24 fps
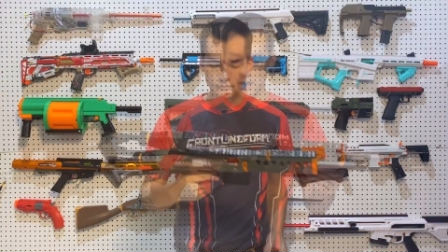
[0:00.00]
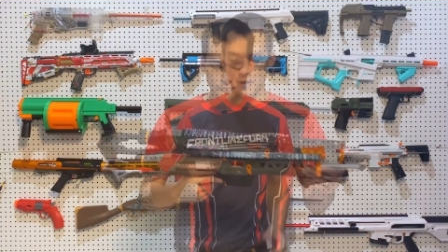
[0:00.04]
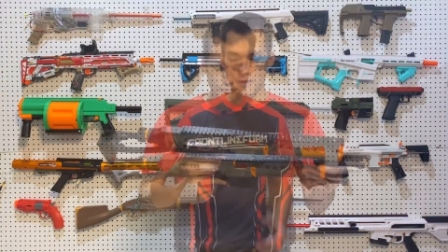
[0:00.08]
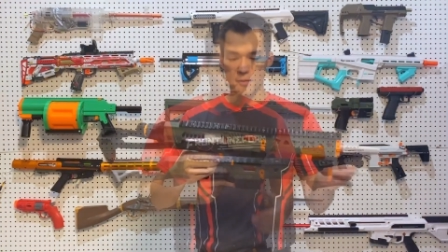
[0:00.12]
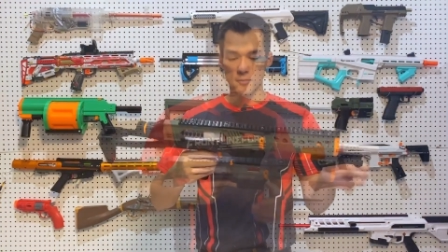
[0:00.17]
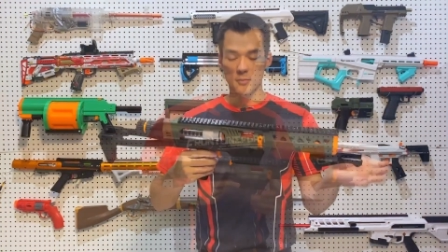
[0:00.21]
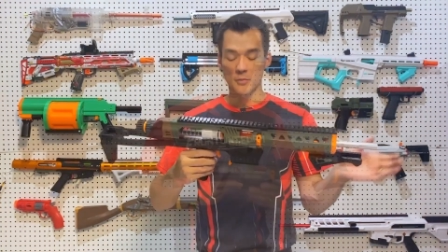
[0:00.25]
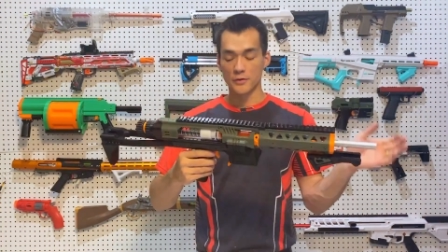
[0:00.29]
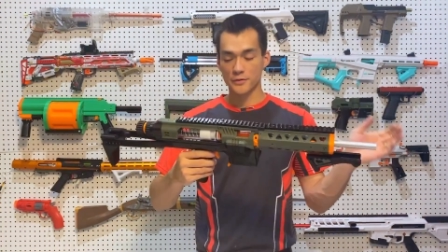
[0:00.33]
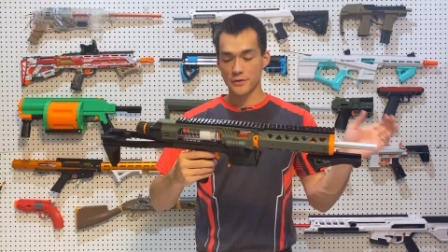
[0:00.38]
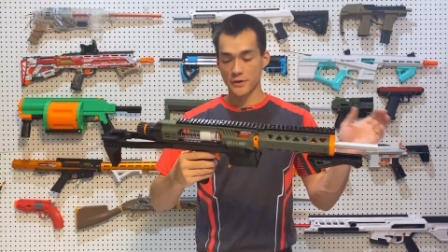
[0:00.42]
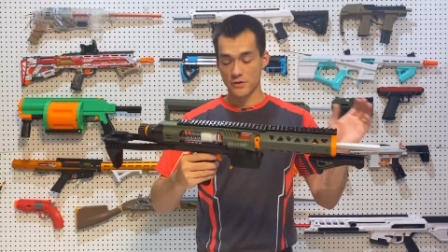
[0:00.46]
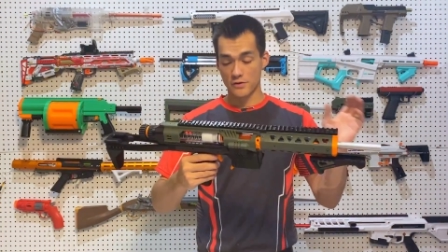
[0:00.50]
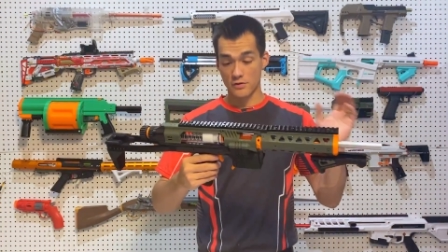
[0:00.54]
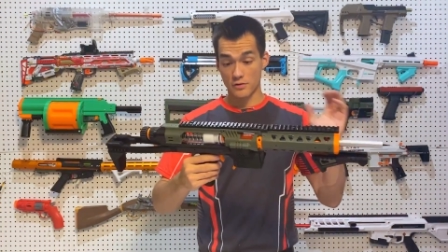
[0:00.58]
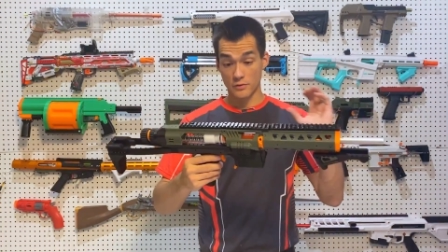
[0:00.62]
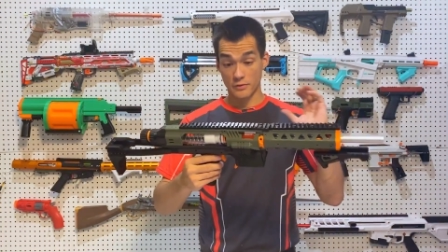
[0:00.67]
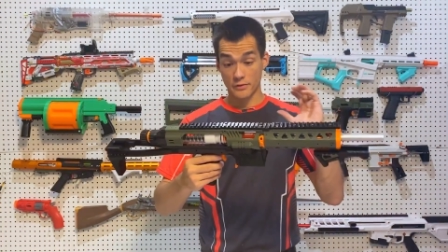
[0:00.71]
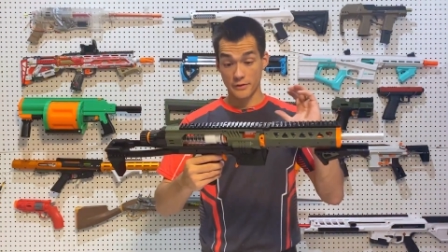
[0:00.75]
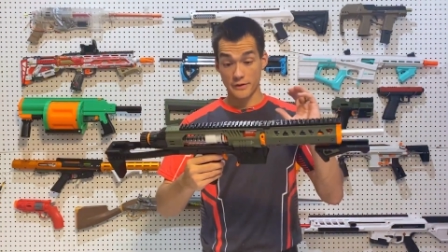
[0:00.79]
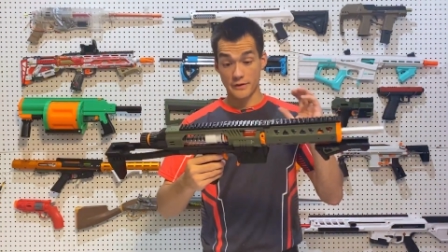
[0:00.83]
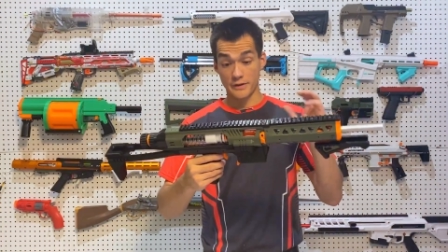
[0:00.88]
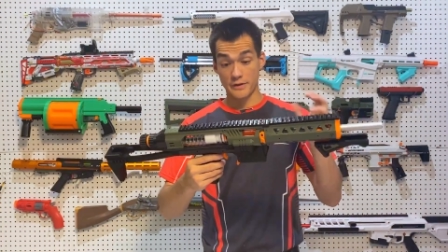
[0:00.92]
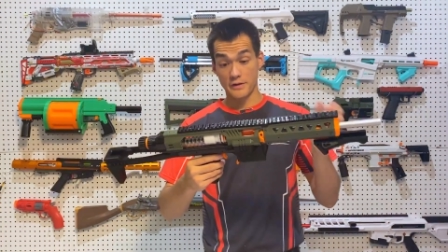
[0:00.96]
the
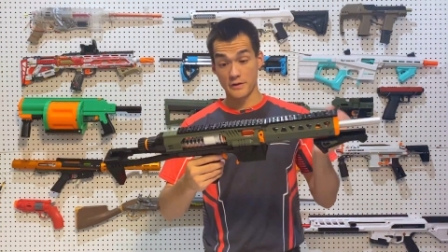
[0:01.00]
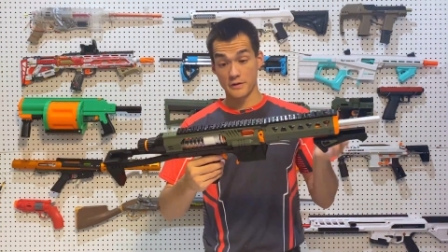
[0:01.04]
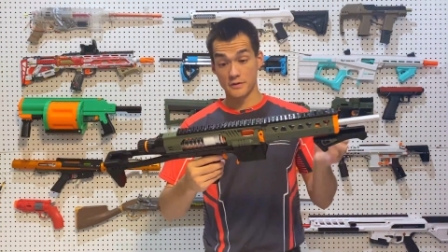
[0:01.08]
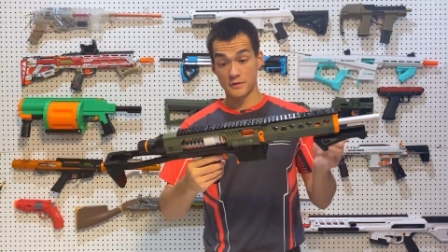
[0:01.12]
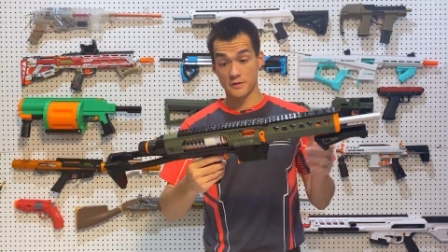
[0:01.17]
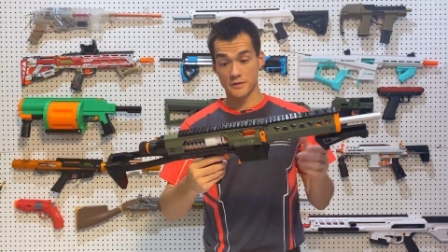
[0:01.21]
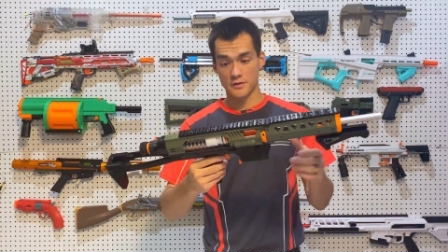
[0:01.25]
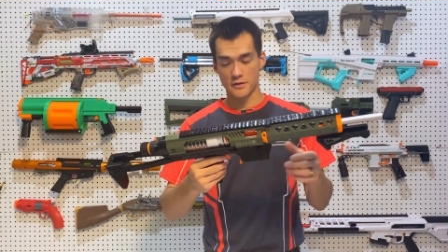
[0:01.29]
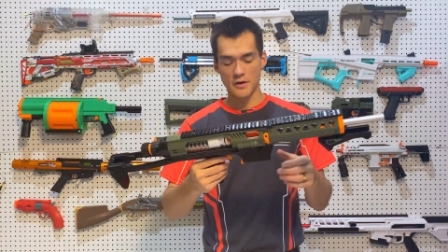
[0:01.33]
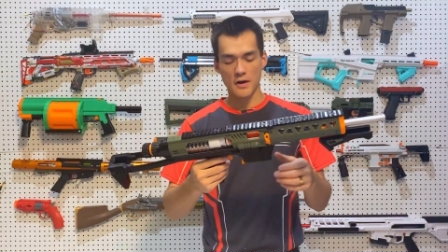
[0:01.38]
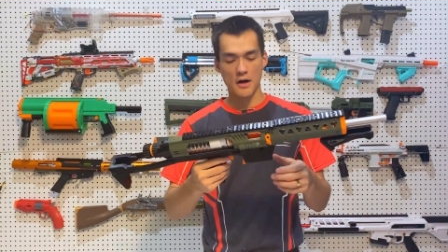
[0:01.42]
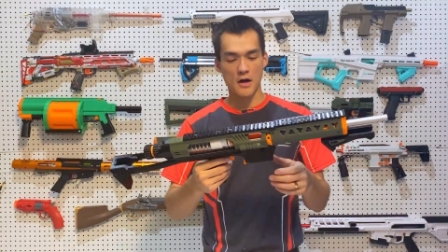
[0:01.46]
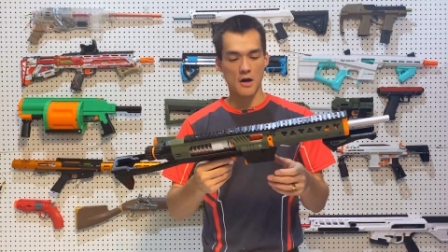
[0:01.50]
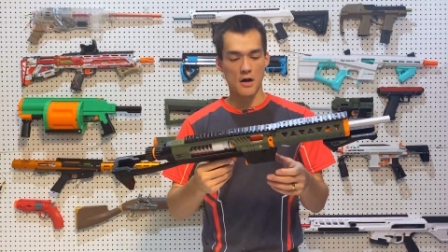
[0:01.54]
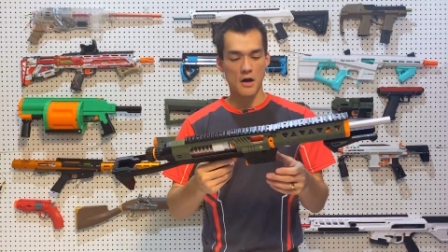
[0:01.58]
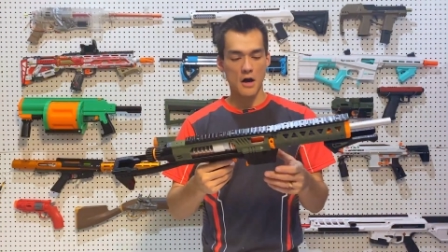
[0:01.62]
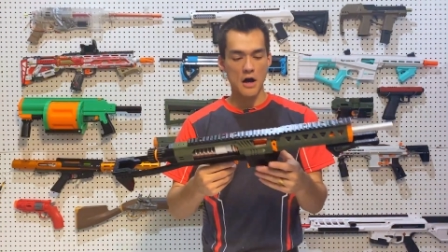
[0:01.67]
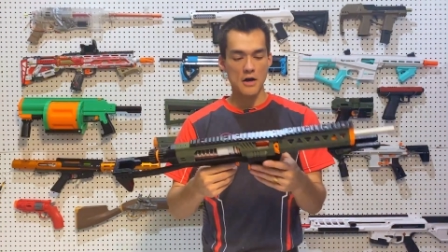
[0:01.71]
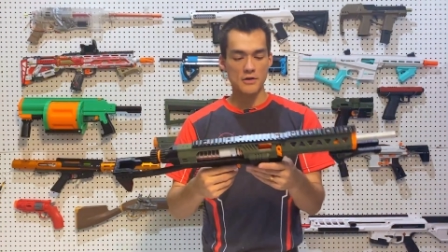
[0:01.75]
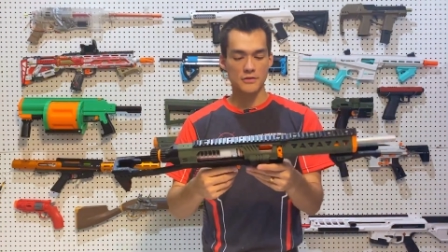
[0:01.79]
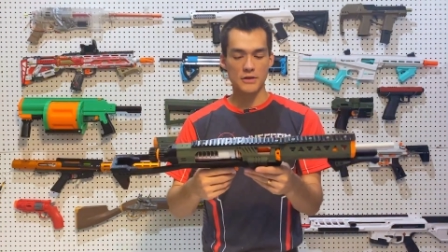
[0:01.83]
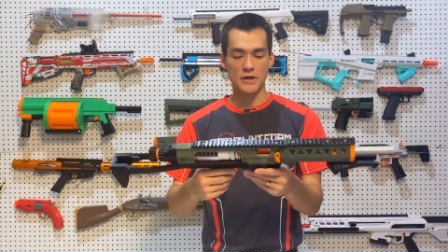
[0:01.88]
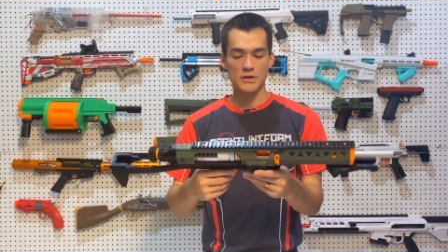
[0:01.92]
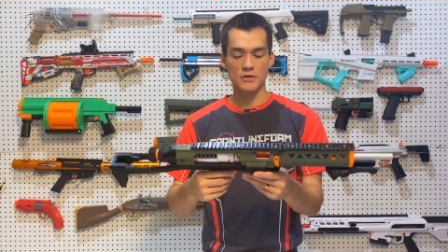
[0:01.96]
multi-tool is
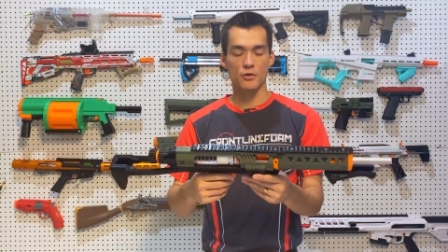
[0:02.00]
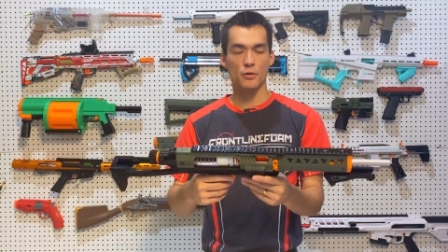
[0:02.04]
also has